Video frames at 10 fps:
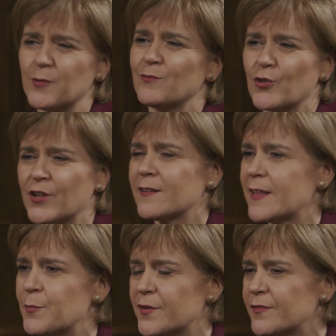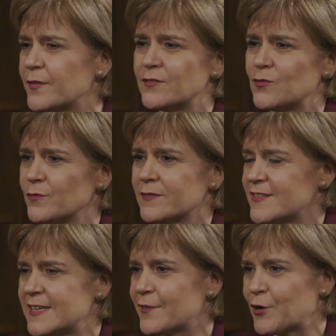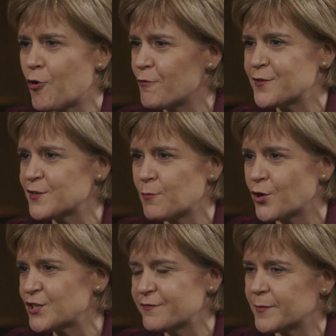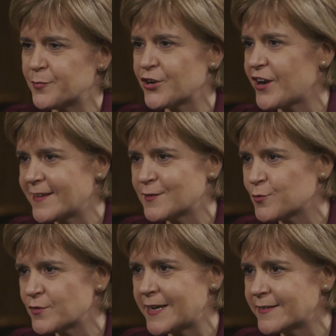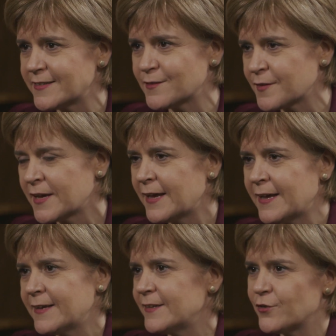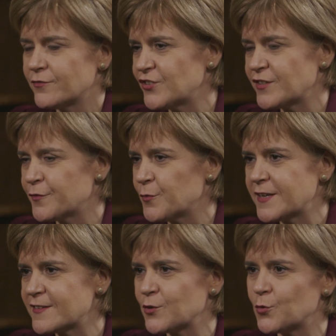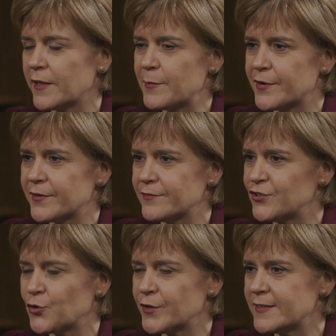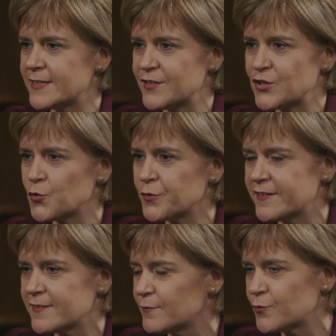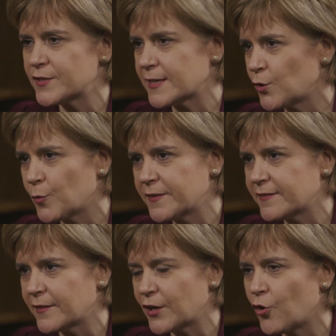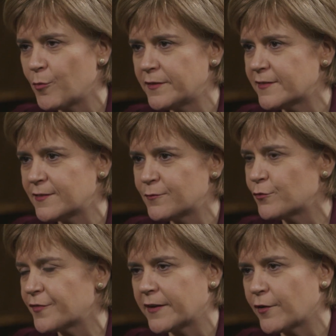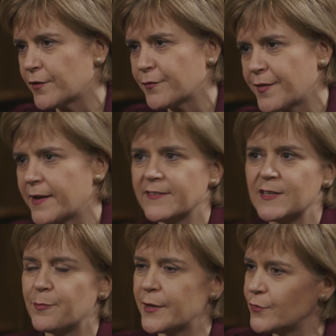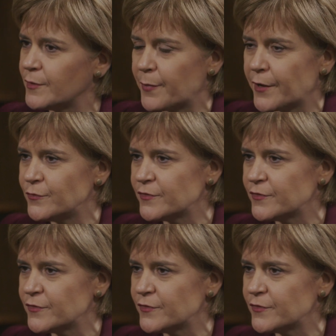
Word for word: People look at Labour and they don't see that it offers much of a progressive alternative. You know, just a few weeks ago, Labour joined the Tories in the voting lobbies in the Commons to vote for another £30 billion